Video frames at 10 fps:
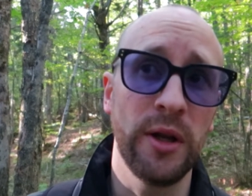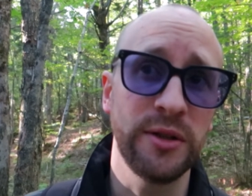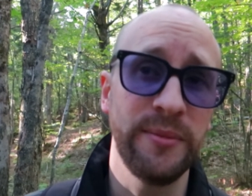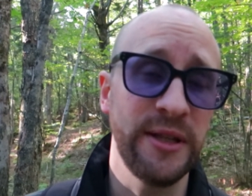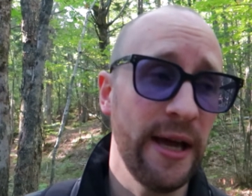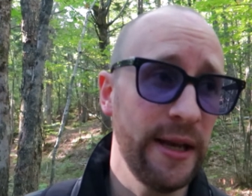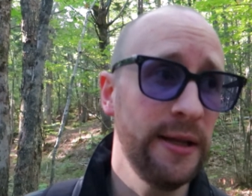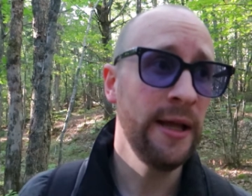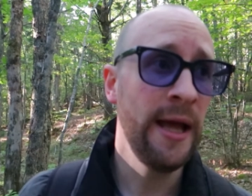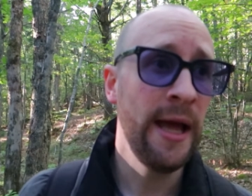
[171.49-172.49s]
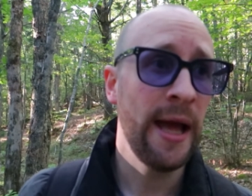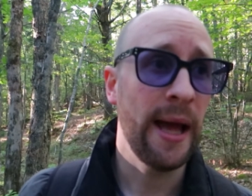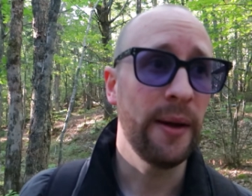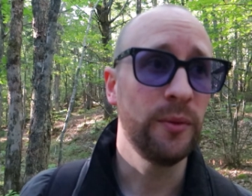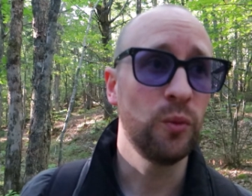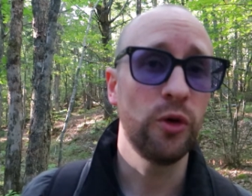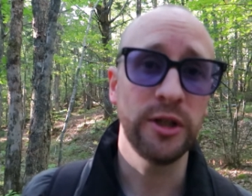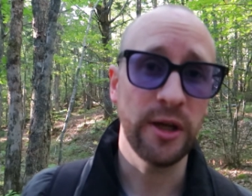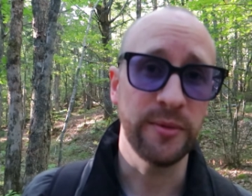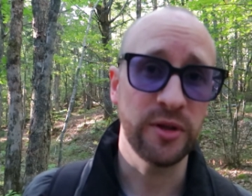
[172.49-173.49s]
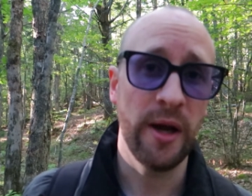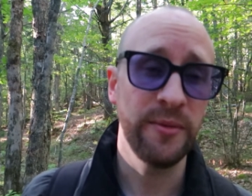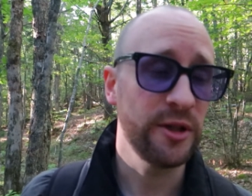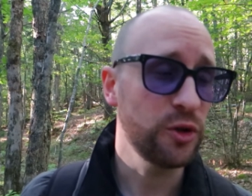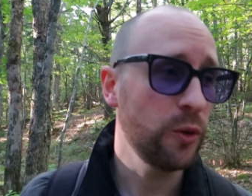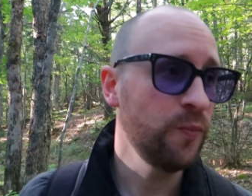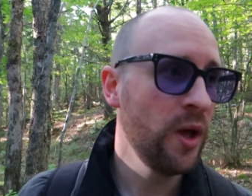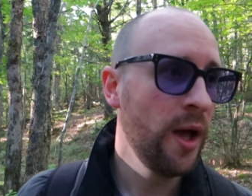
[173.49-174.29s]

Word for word: a lot of time to edit, and we're on a time, time schedule.